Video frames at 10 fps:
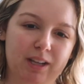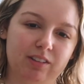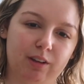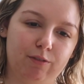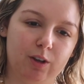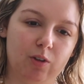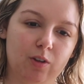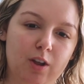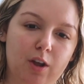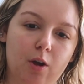because I feel
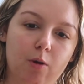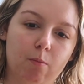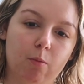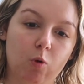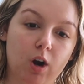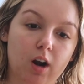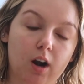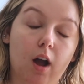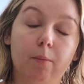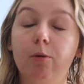
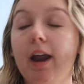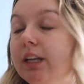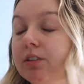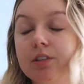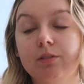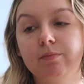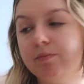more upright.